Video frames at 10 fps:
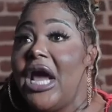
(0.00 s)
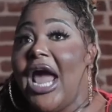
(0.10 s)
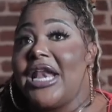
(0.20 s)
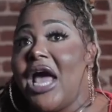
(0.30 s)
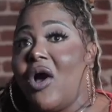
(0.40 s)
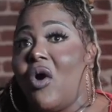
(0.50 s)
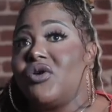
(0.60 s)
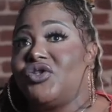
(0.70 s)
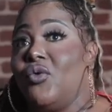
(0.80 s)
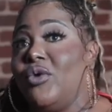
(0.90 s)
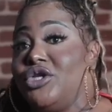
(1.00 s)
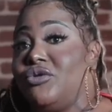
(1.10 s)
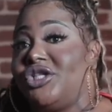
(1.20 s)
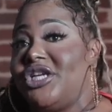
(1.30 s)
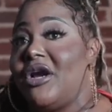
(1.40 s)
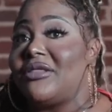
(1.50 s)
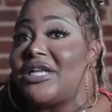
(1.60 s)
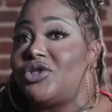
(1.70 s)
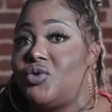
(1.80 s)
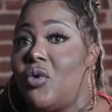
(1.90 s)
And I also, when you shared
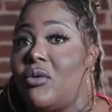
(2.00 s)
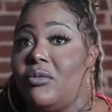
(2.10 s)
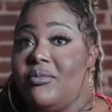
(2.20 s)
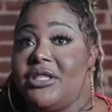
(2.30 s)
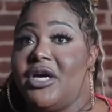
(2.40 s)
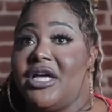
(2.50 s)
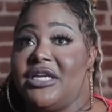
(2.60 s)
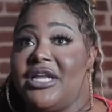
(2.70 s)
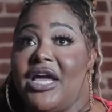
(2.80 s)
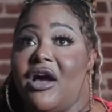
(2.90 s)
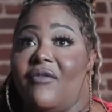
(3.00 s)
that story with me the other day